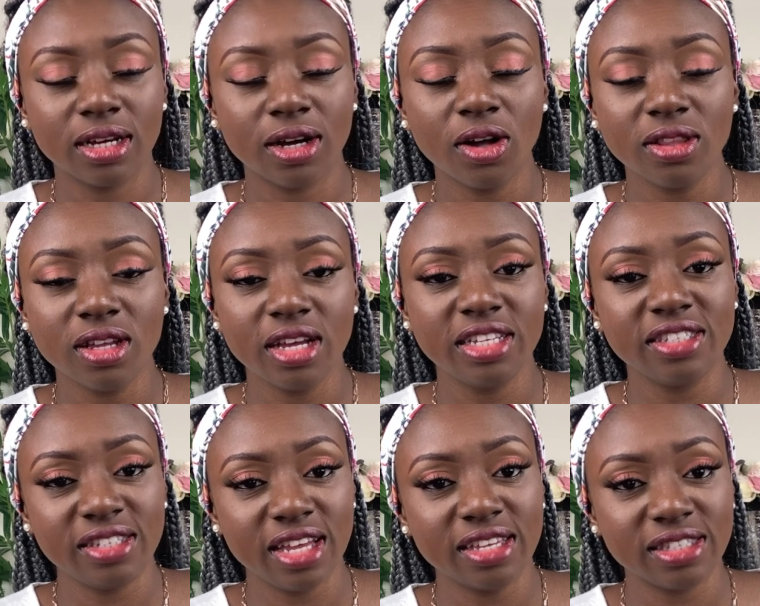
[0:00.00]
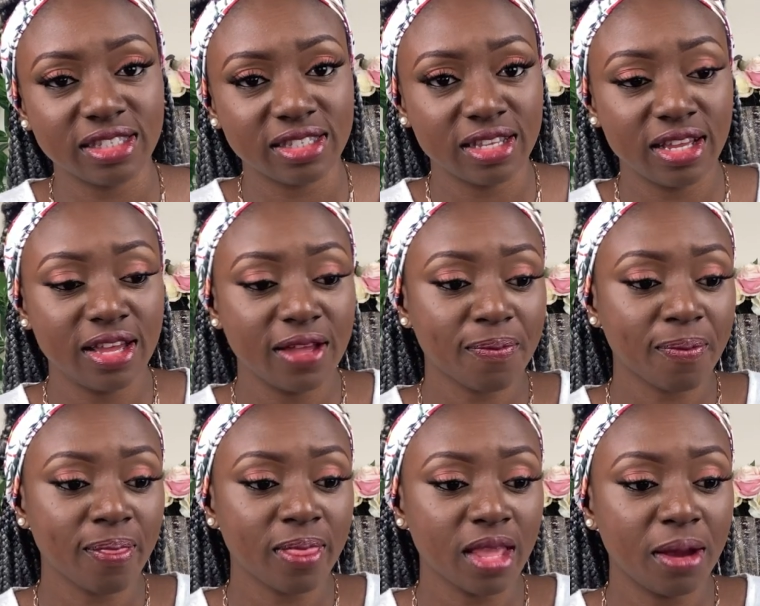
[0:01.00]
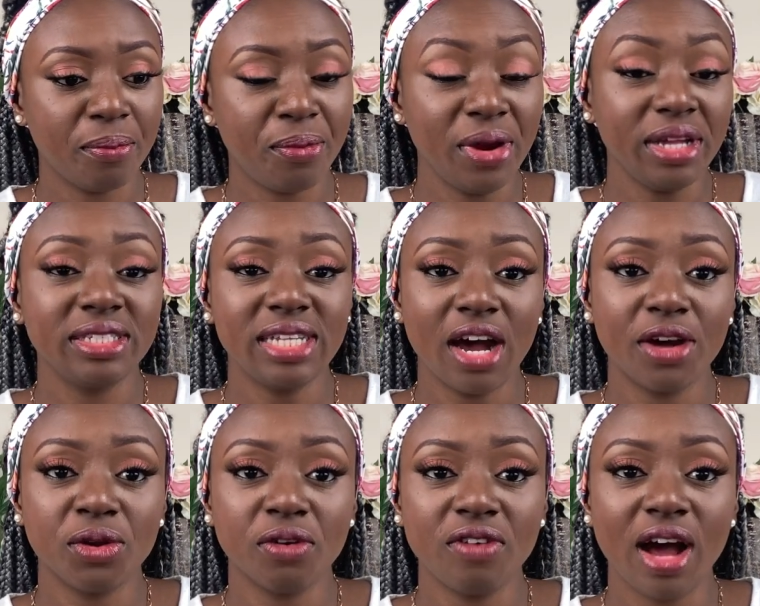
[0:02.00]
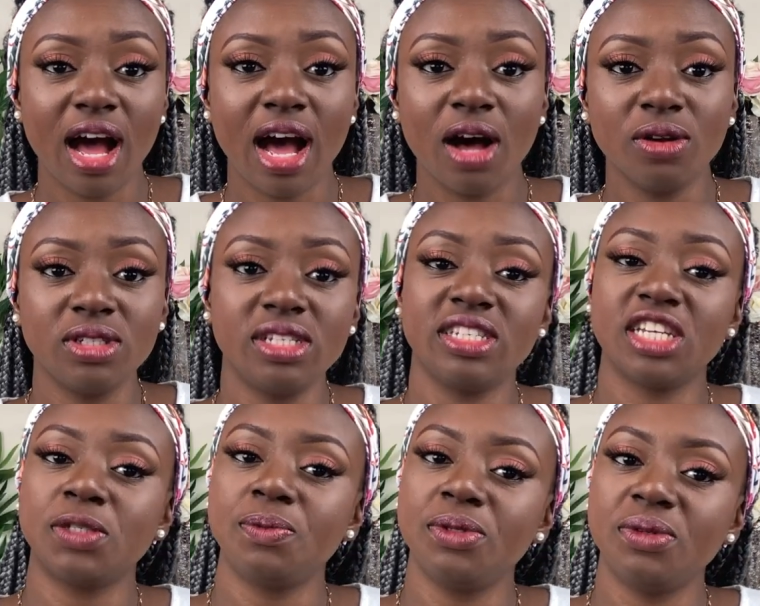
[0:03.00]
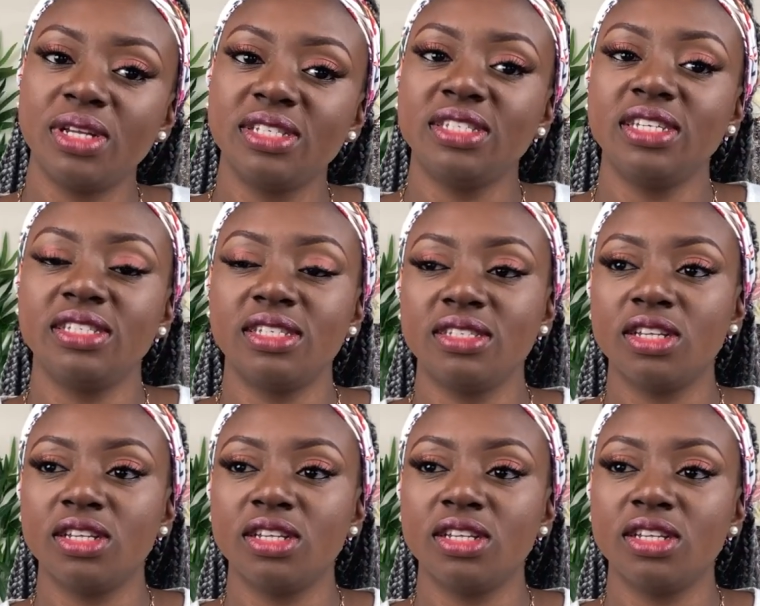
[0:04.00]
other easiest breakdown of how this experience is